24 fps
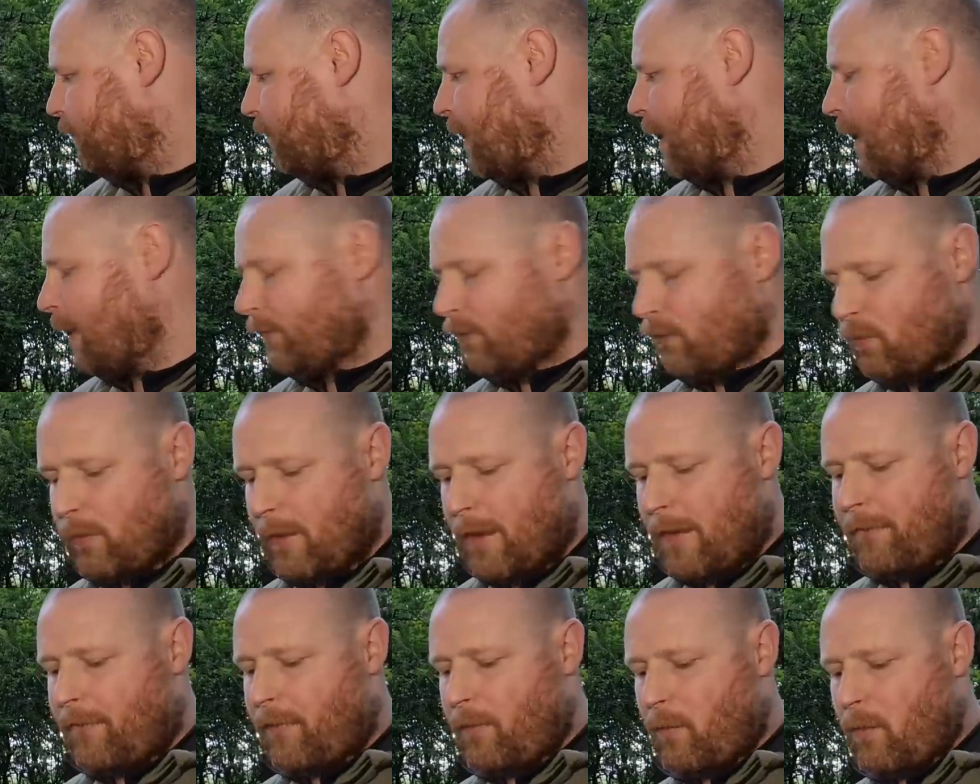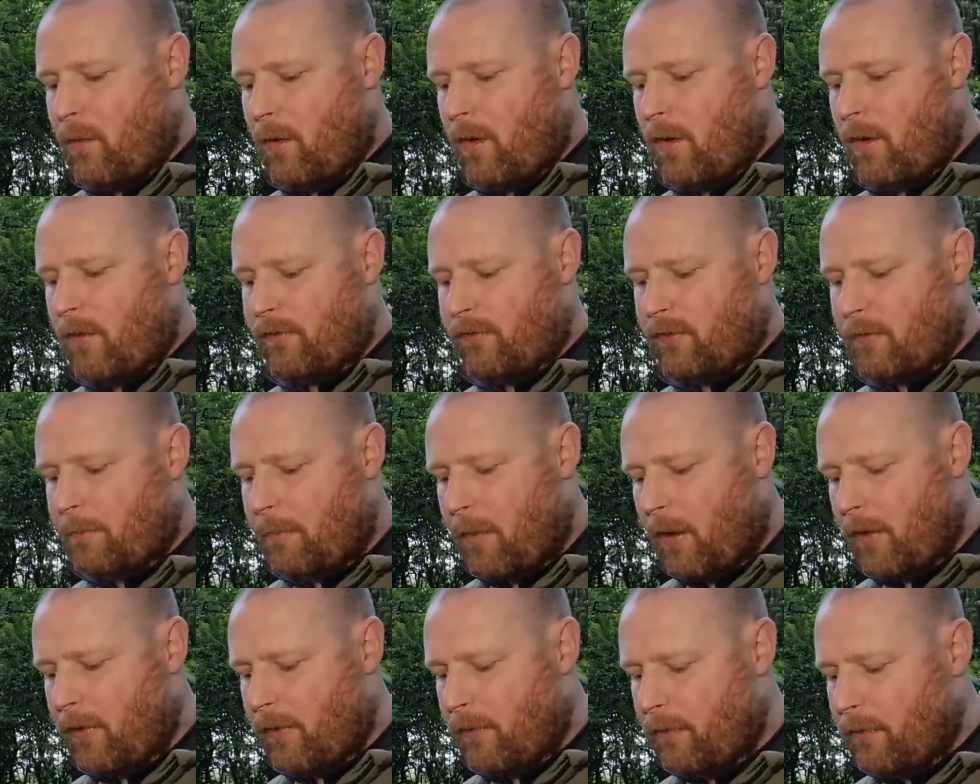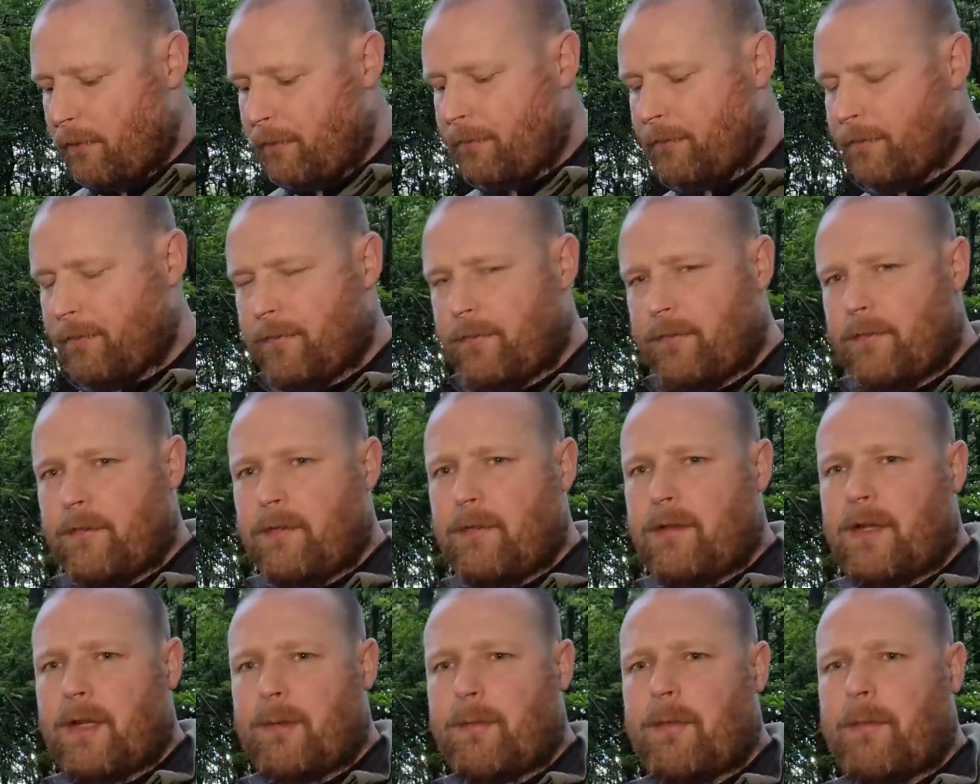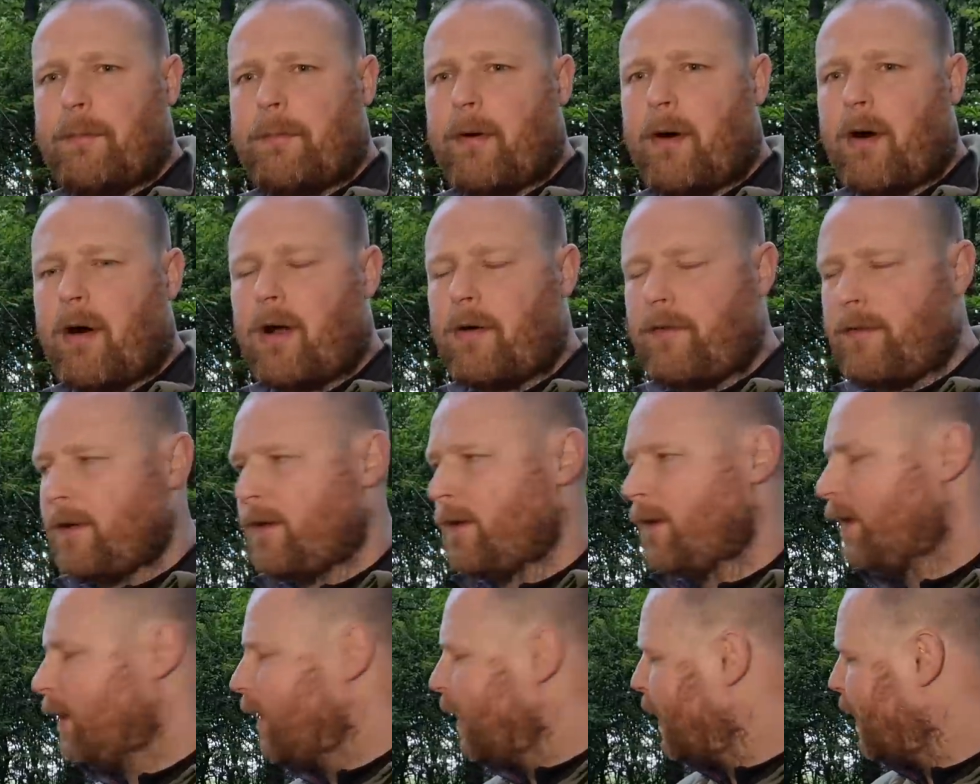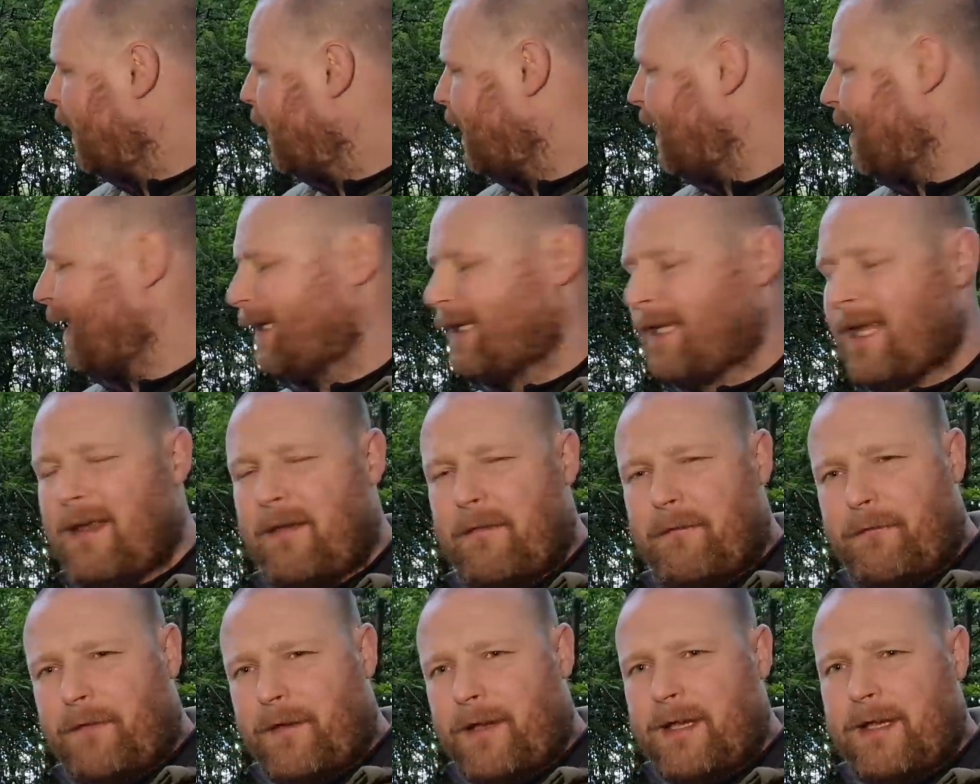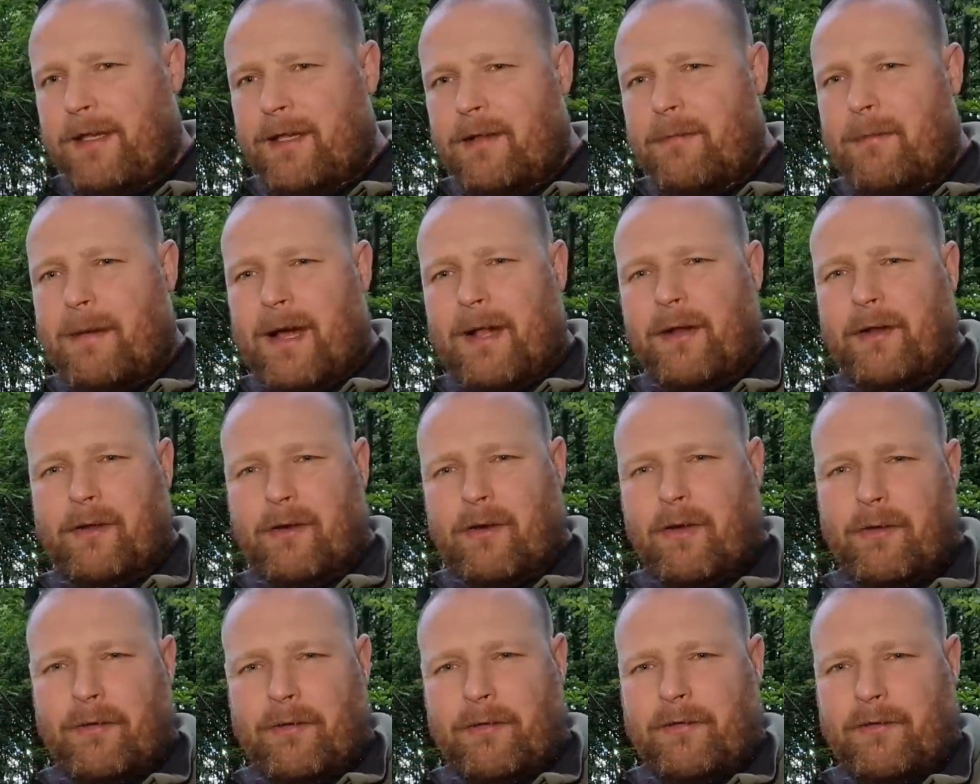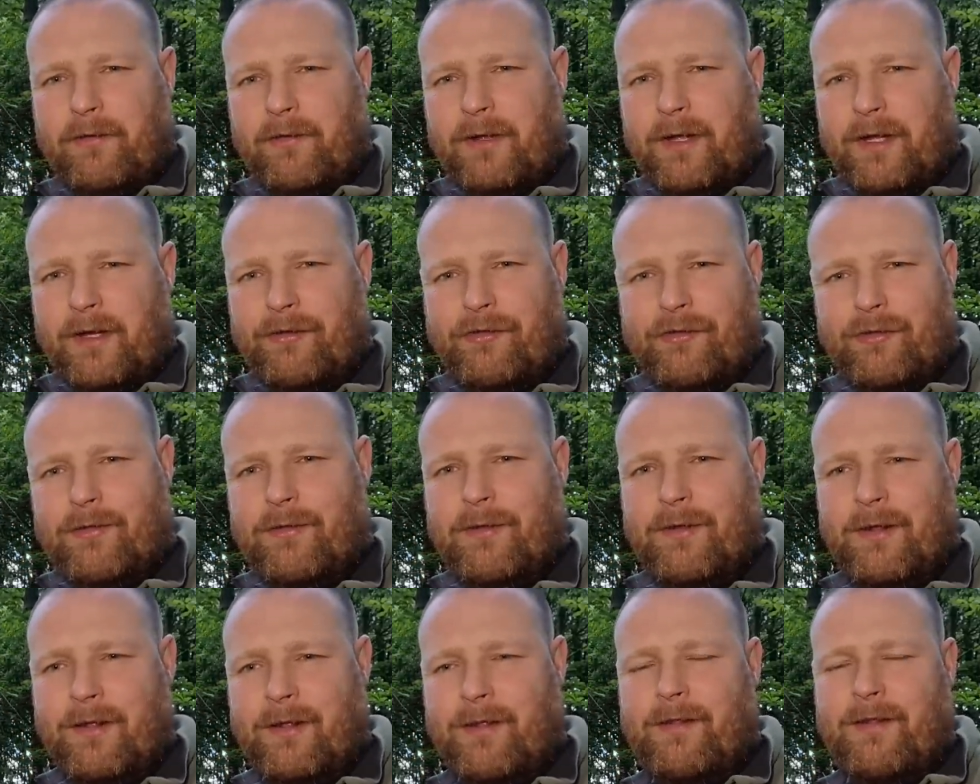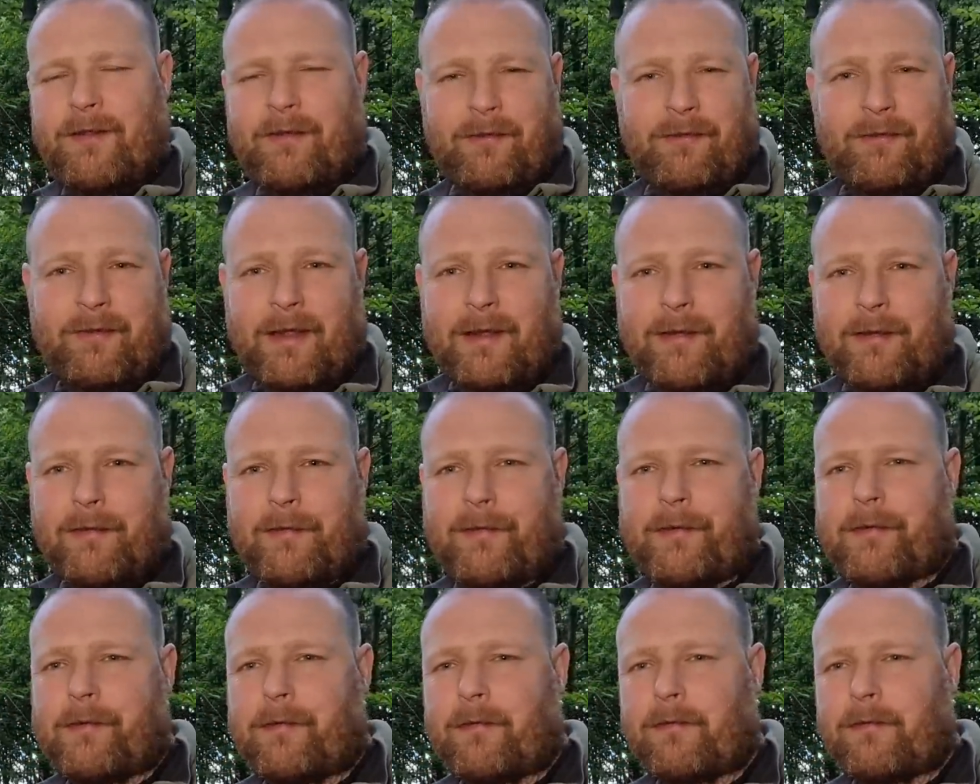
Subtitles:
Right, I'll just wait for water to boil, then we'll pour in. And I keep thinking about the condensation in this tent.